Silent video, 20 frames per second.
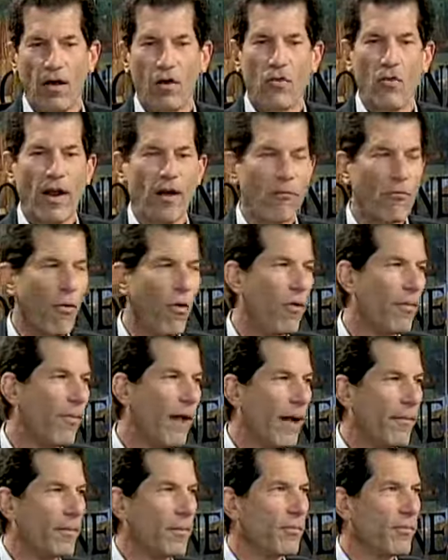great
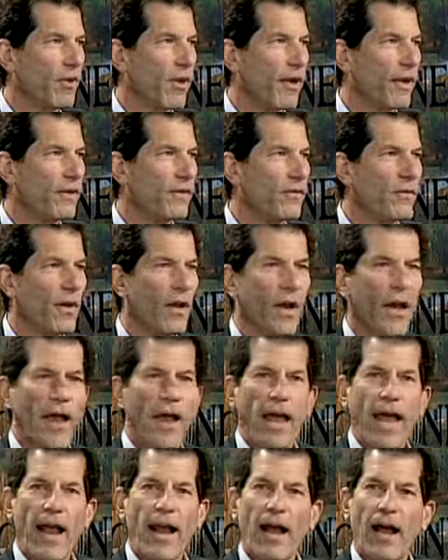roadmap in place.
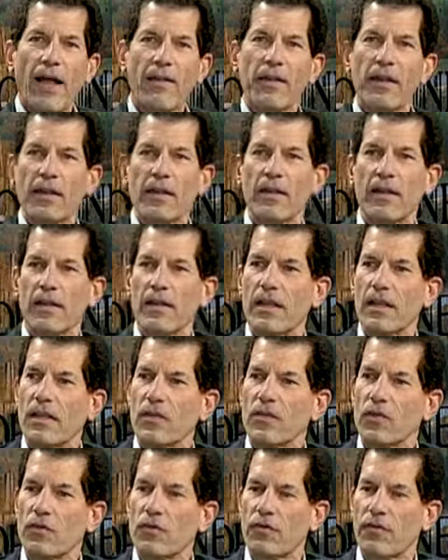and I think the
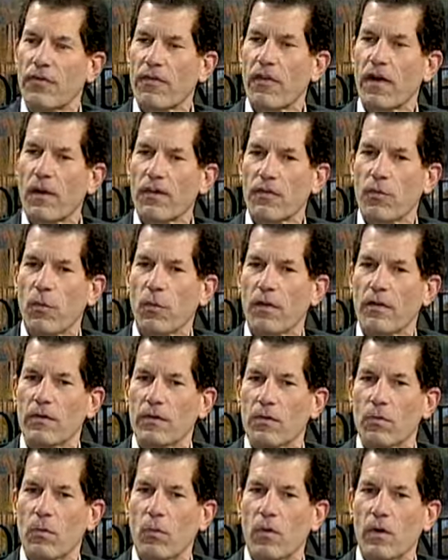issue for us
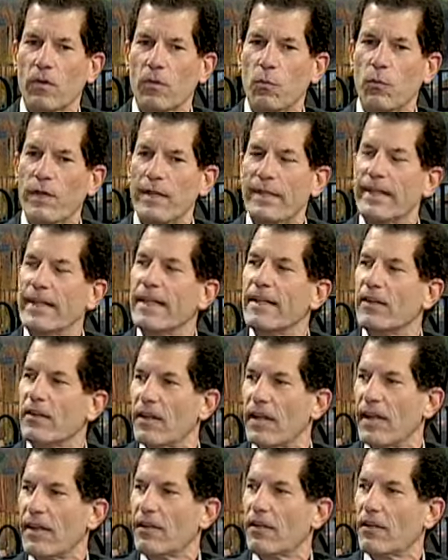was we needed to
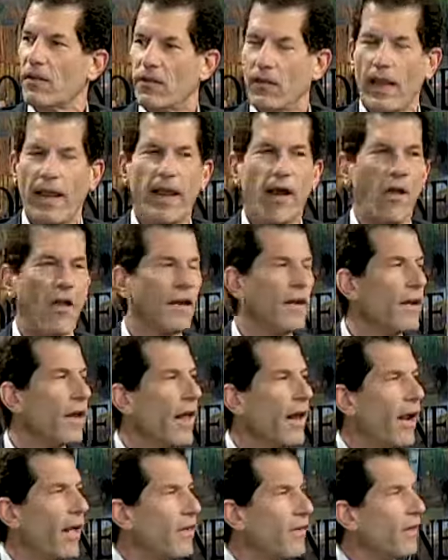get to scale.
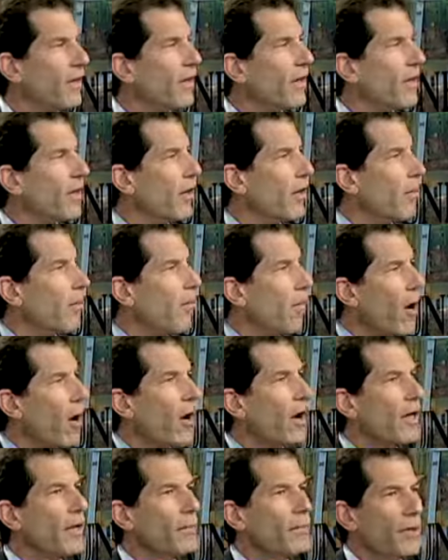And I think that the
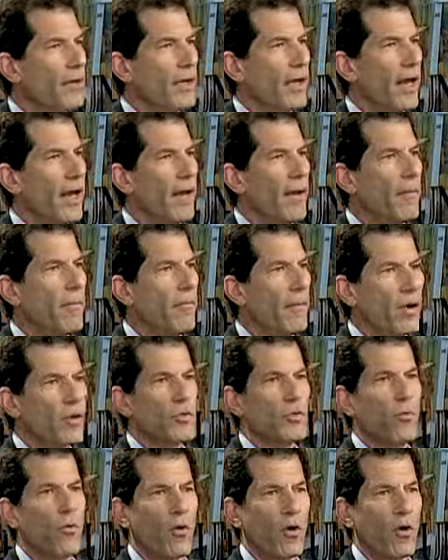market became much more